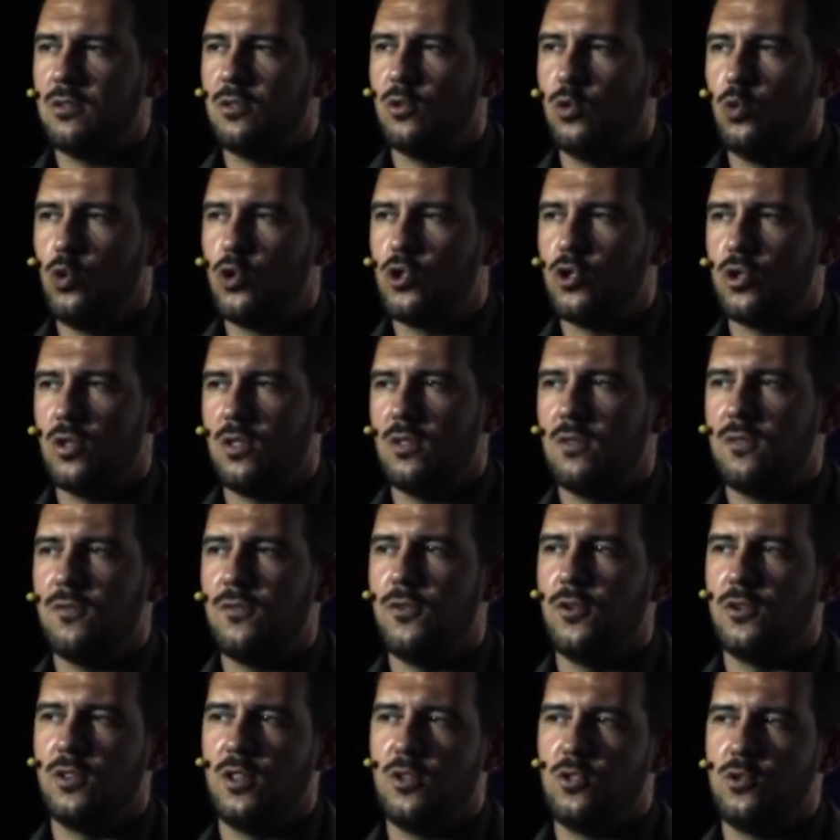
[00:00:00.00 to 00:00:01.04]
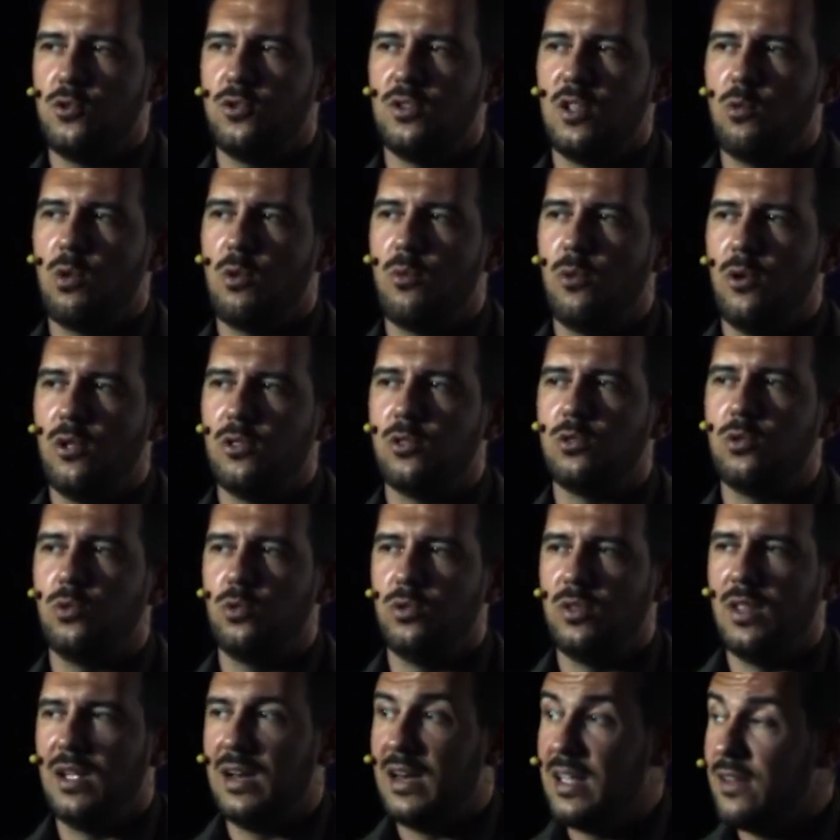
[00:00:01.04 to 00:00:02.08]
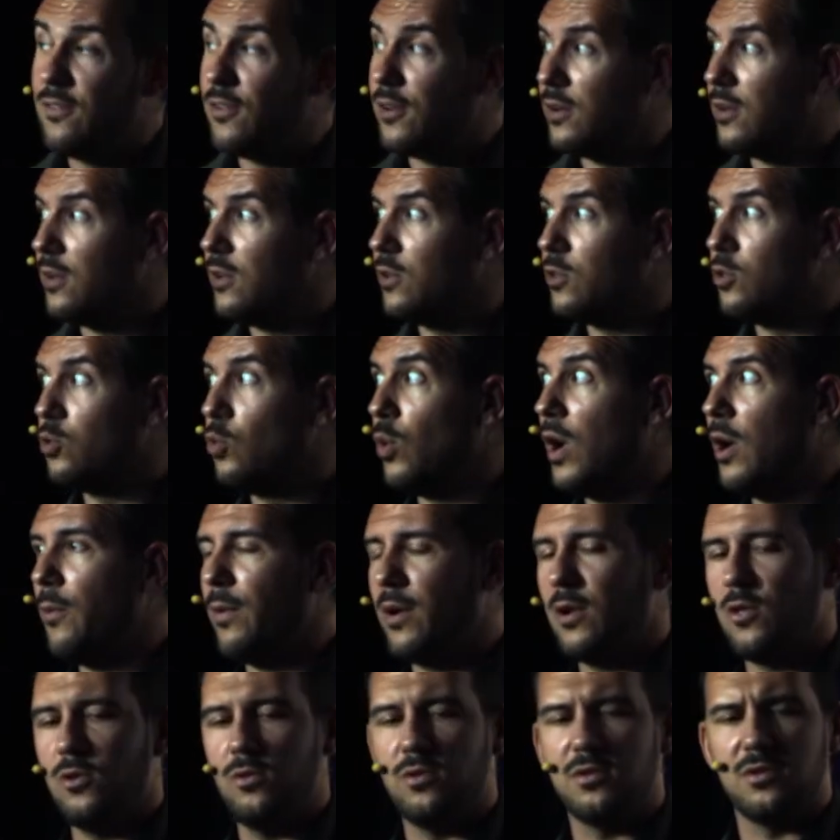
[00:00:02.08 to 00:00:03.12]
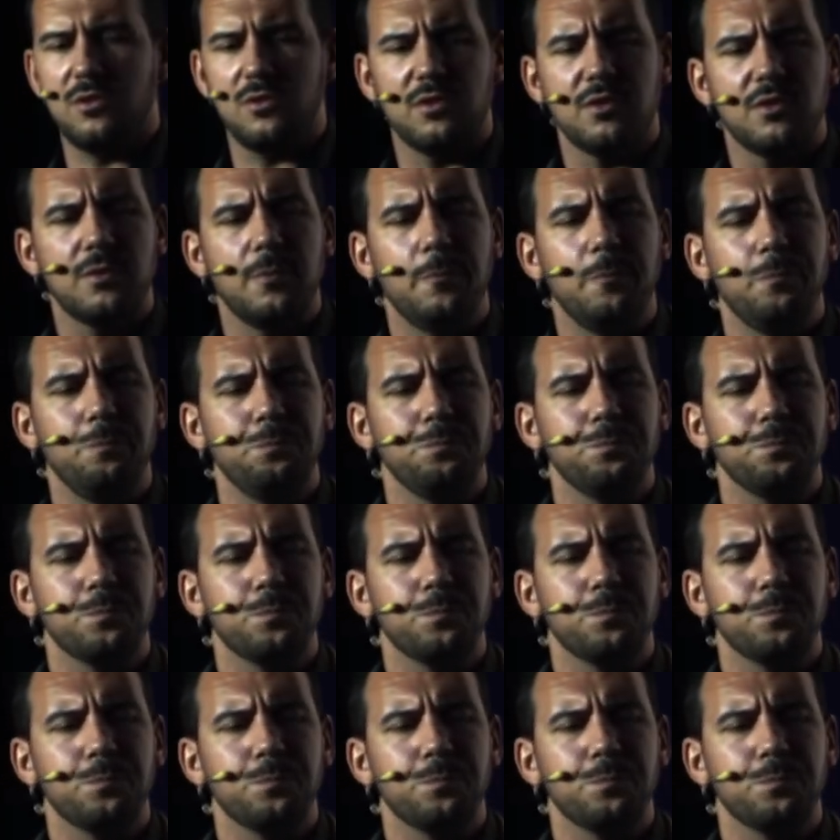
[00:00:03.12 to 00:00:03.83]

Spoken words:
solution for the journey we want to deliver to our users.